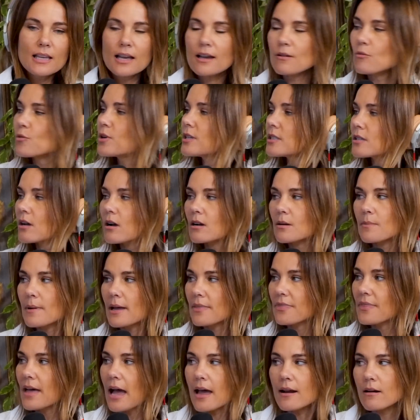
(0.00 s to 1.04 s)
doesn't have, we talk
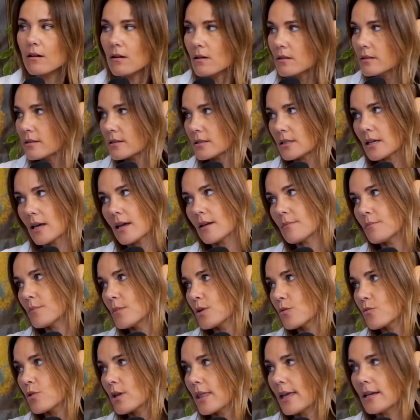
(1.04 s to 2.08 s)
about that all the
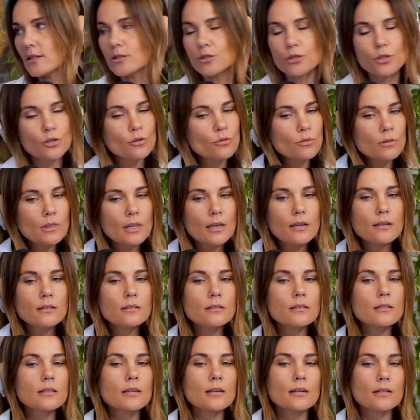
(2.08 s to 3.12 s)
time. We're like, two
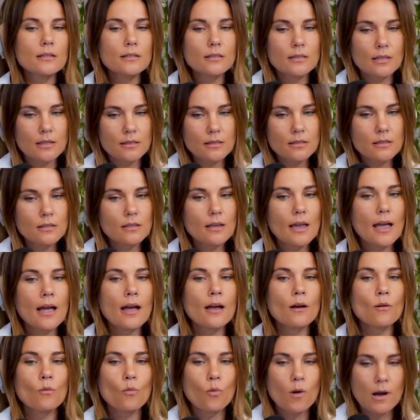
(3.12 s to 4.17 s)
things can exist
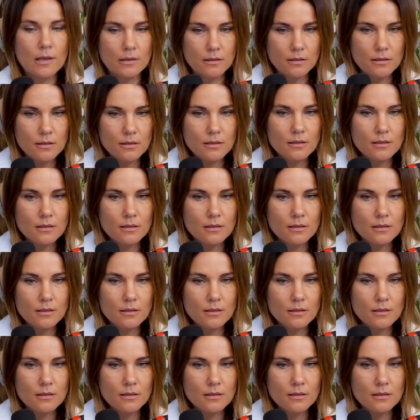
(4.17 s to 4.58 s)
at once.